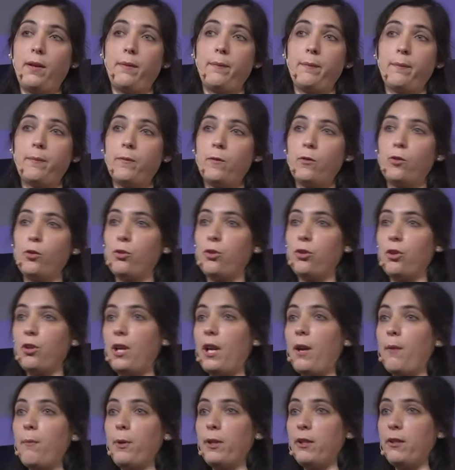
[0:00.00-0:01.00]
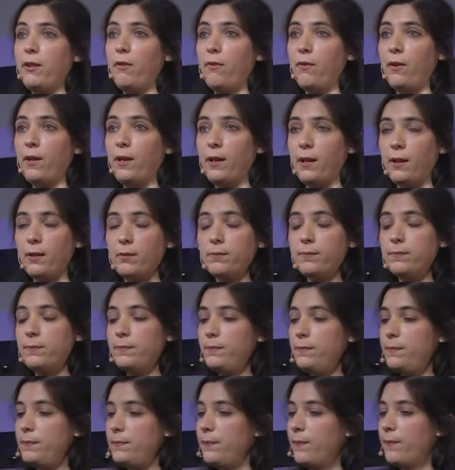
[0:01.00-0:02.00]
Even though I may
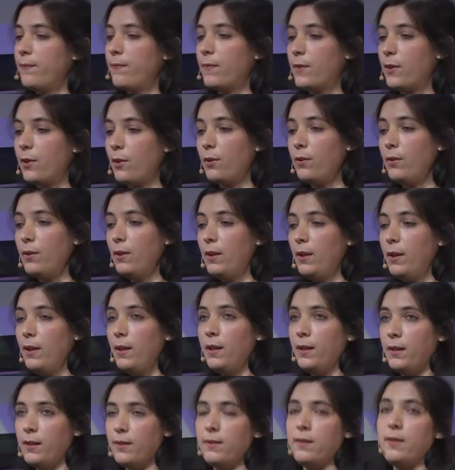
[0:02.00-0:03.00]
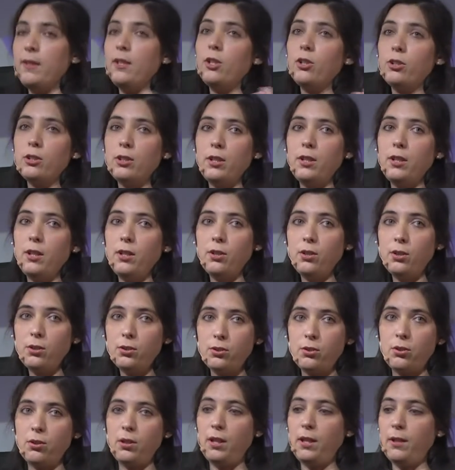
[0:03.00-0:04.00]
have chosen one
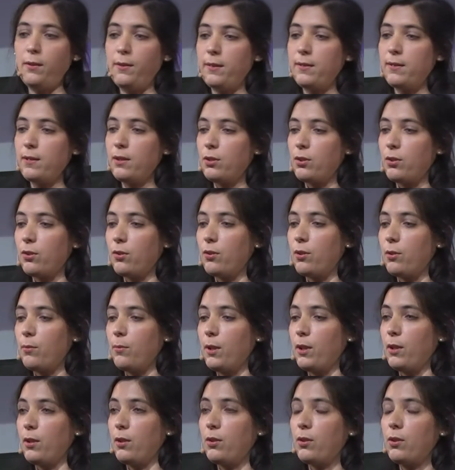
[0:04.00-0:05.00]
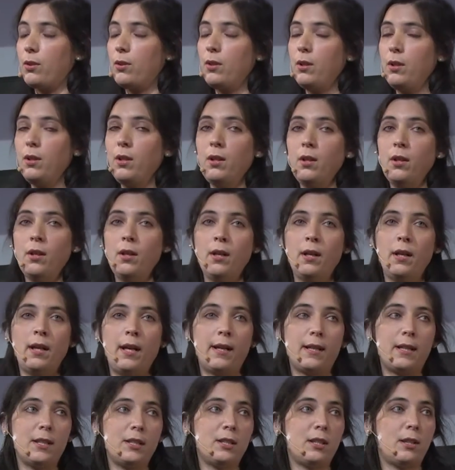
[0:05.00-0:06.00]
specific functionality, but I have the
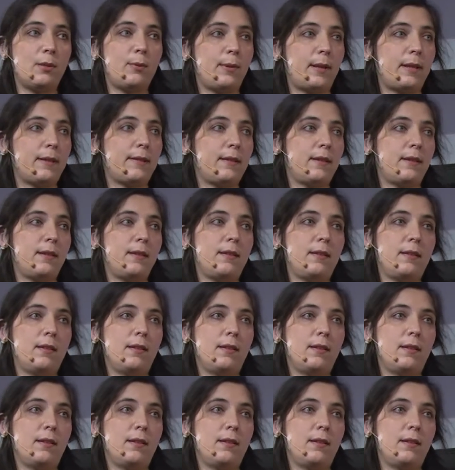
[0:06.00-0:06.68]
whole KB.